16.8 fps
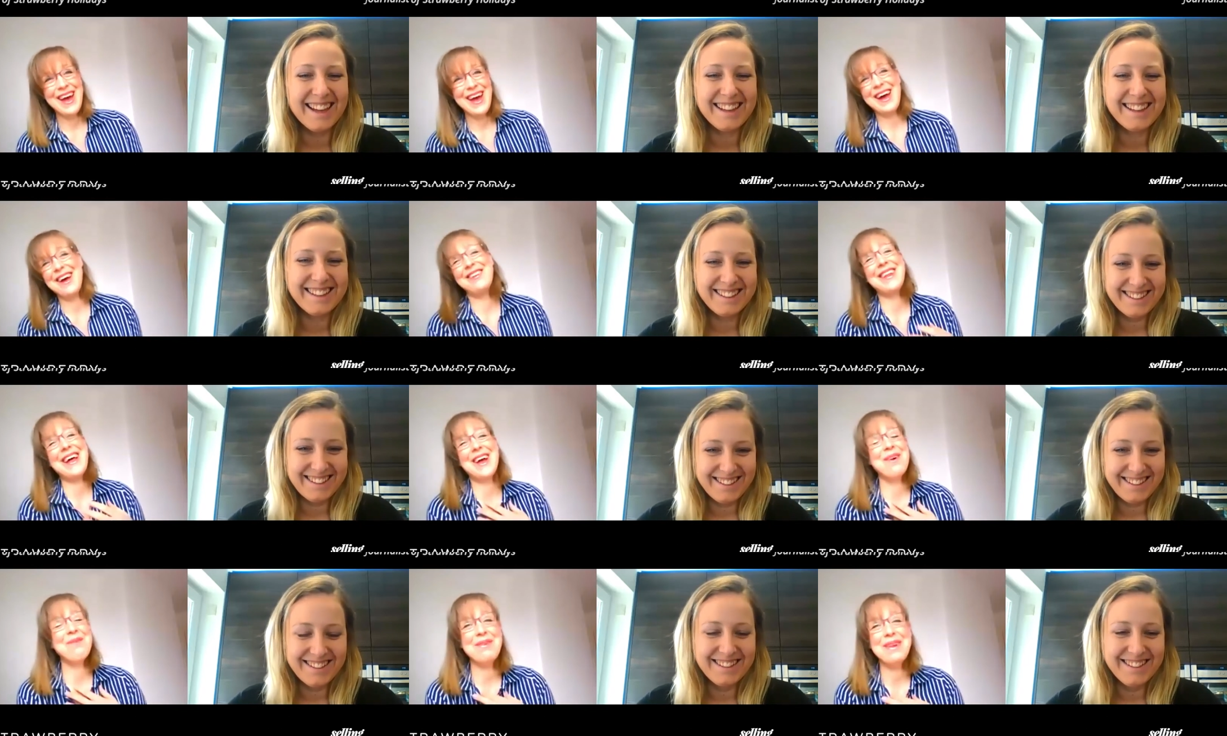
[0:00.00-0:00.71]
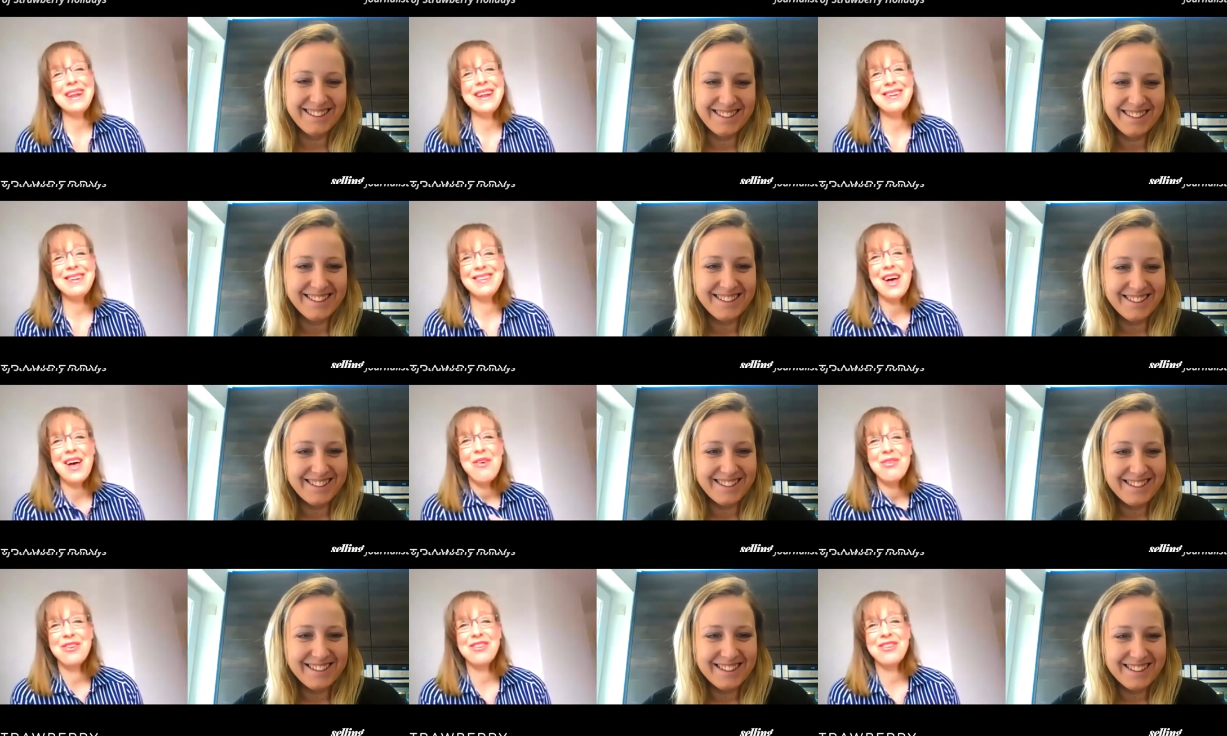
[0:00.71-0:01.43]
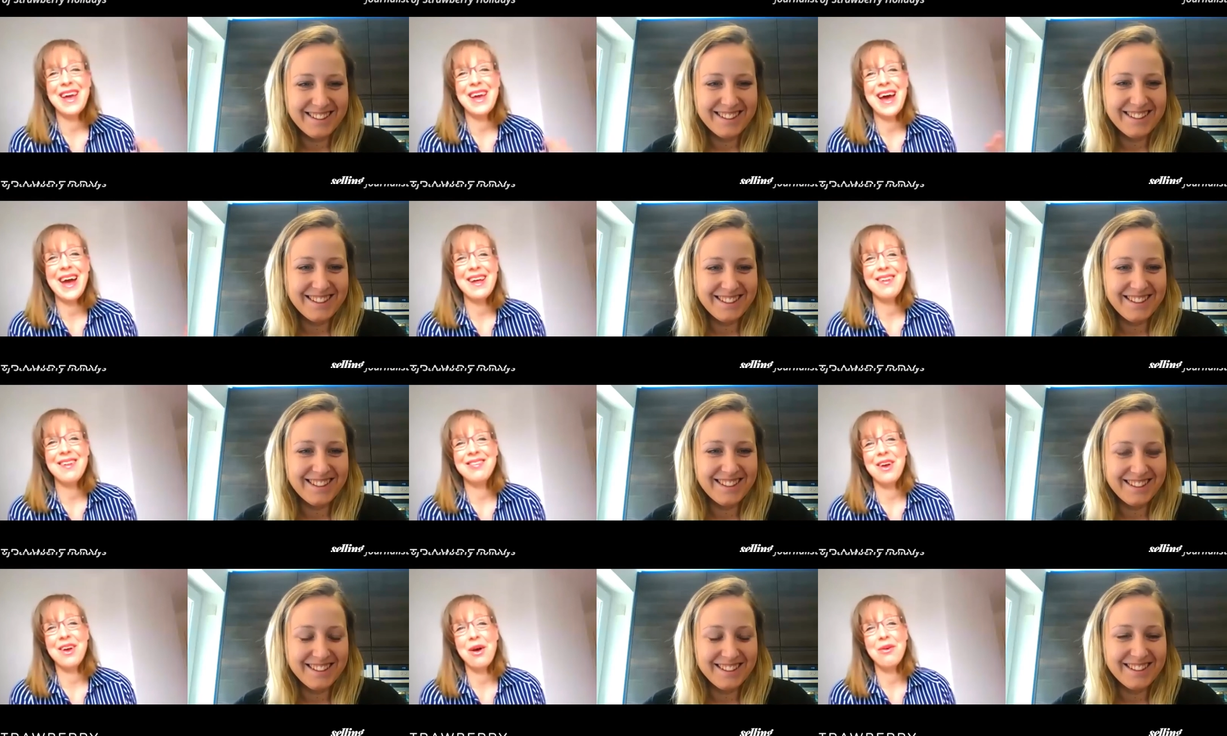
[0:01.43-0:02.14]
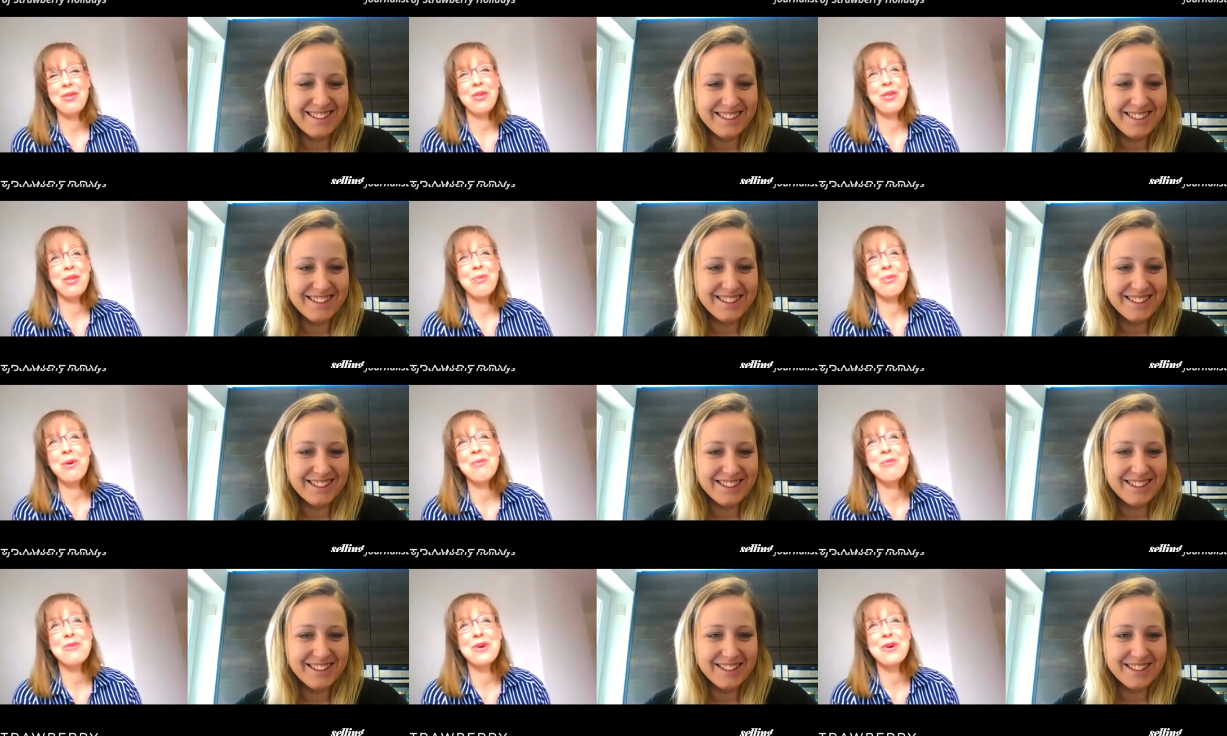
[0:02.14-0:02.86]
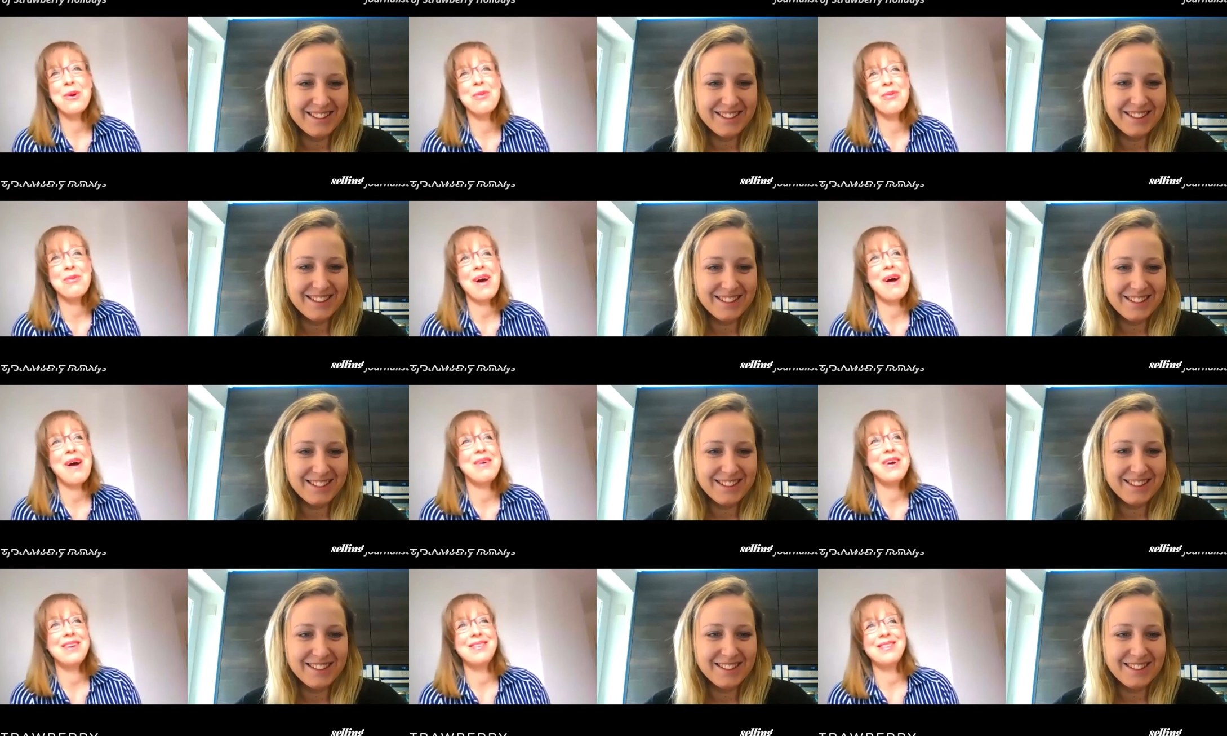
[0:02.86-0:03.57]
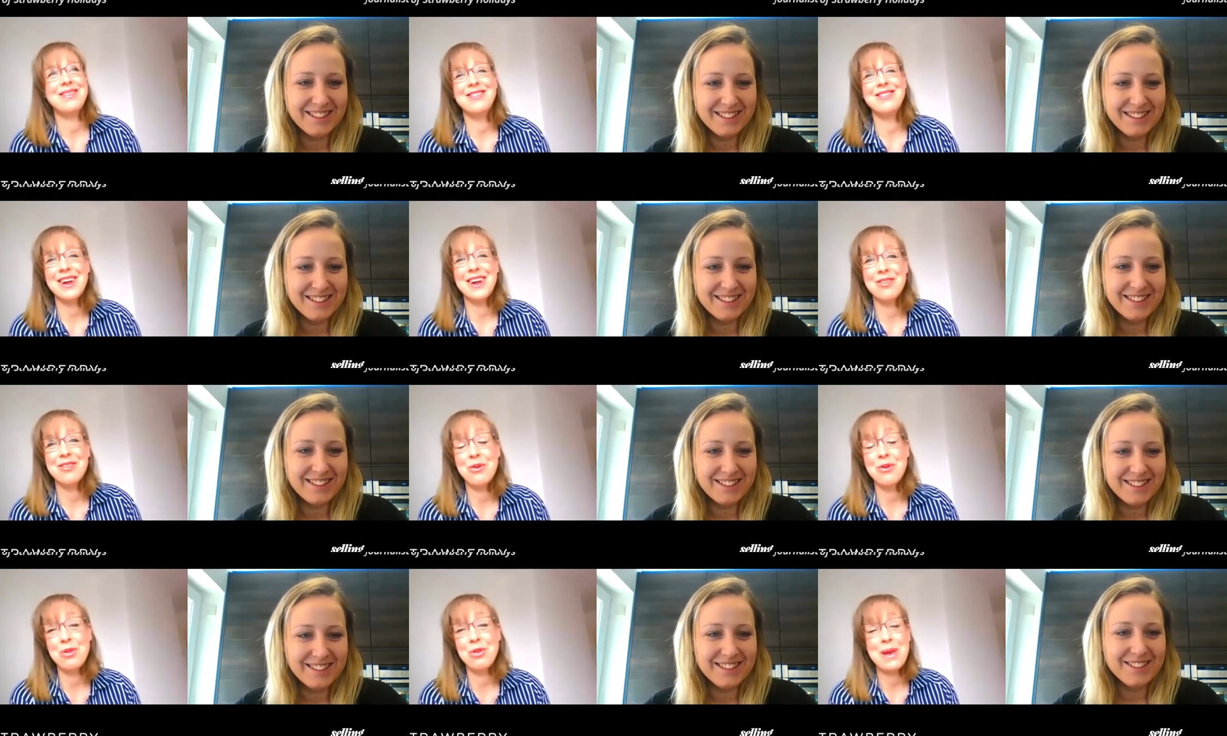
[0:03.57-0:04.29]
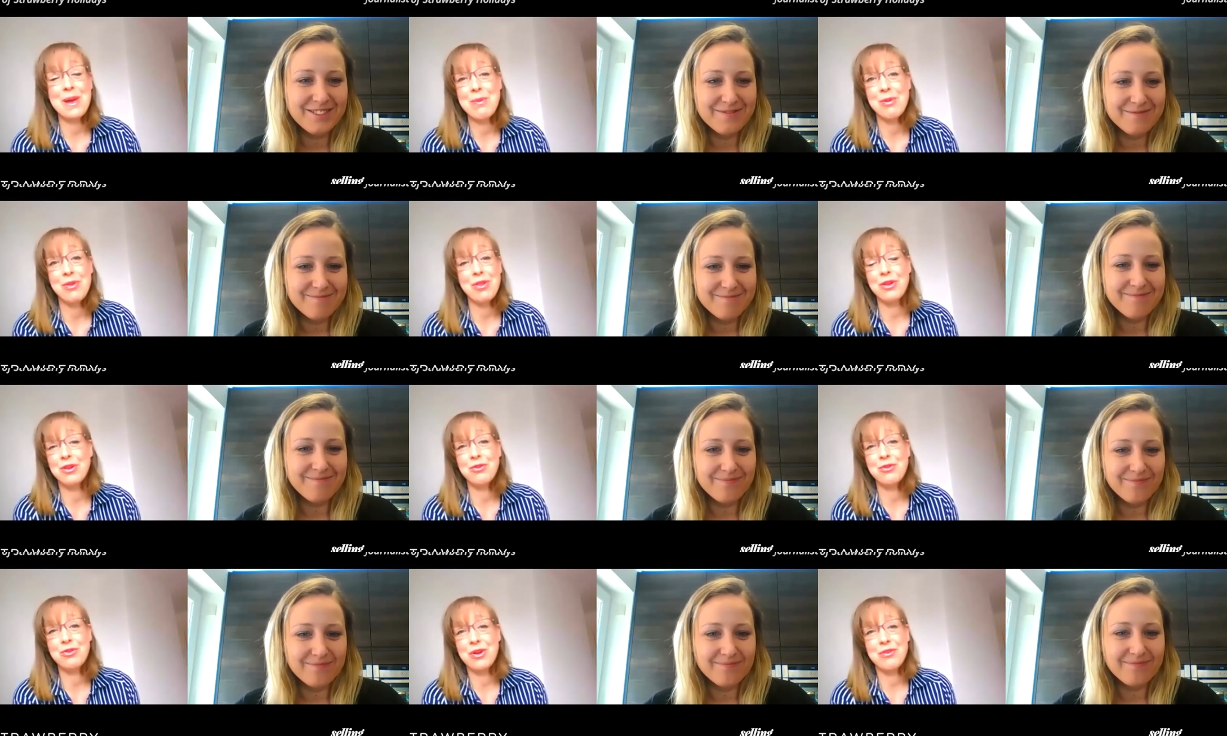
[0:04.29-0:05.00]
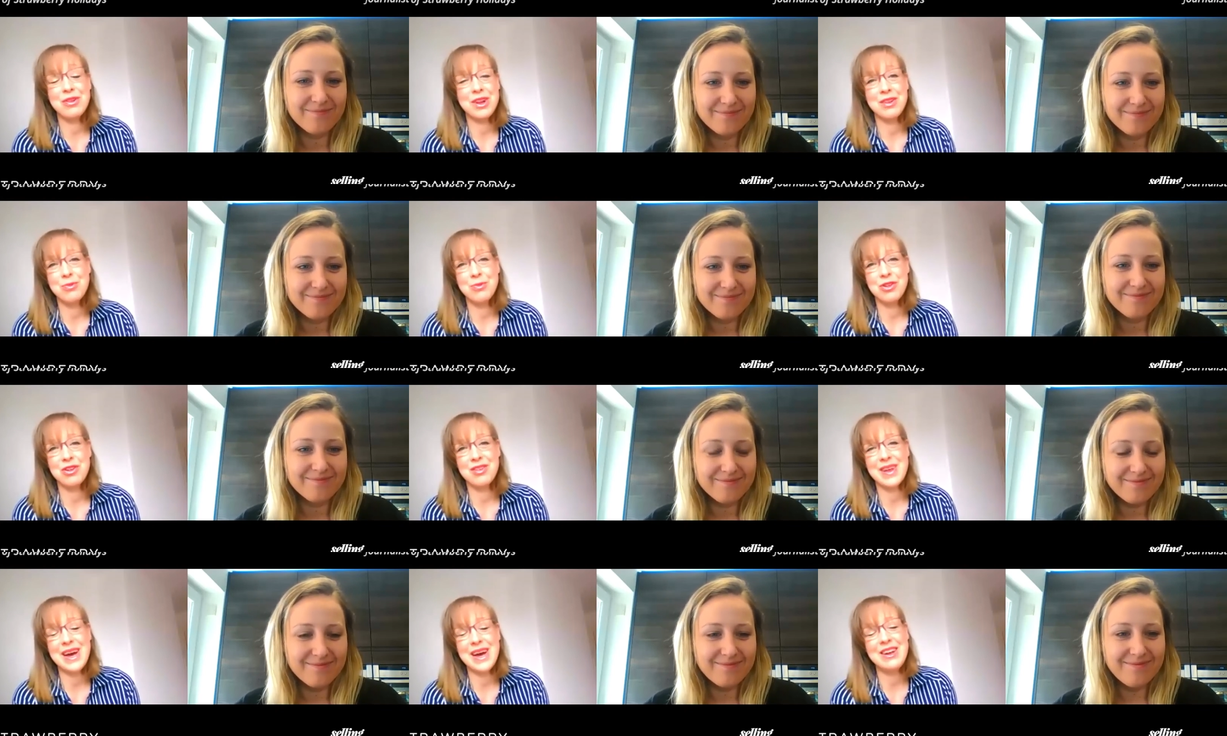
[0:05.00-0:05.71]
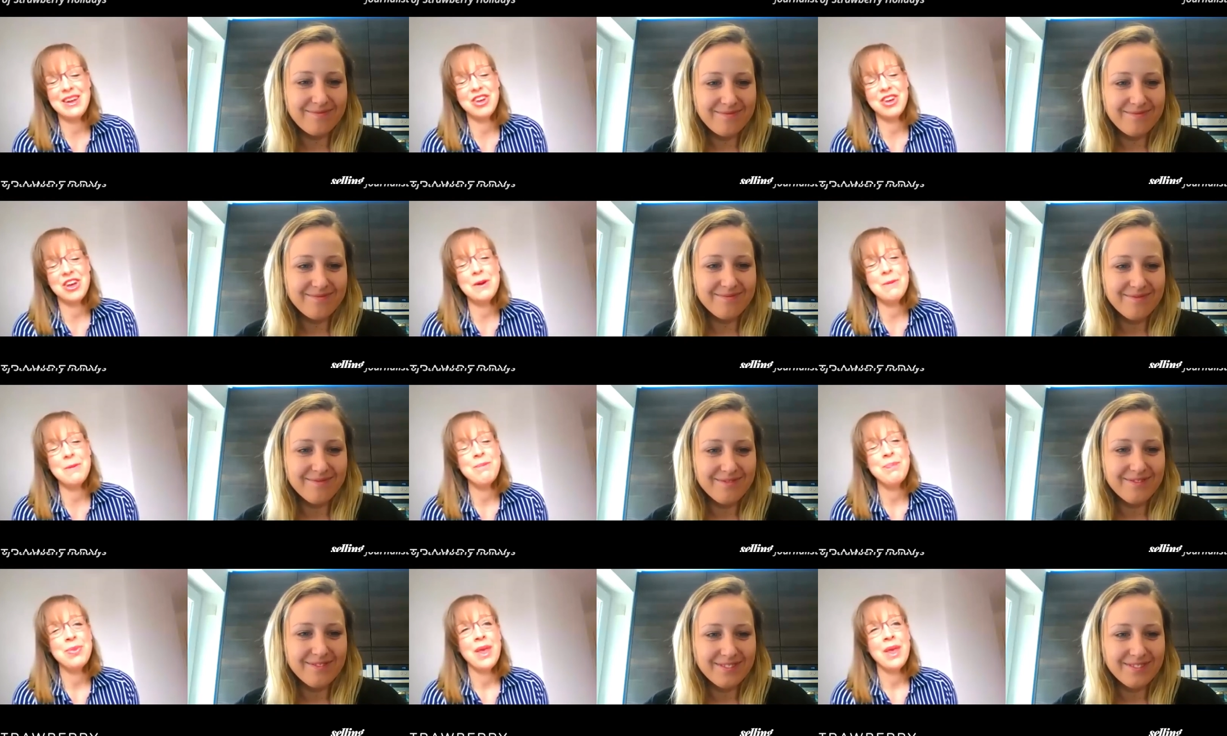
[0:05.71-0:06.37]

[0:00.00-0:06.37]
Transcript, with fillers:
Speaker 1: like, completely selfishly, I get to go to the pub for a couple of hours and chat to other people that love travel as much as I do.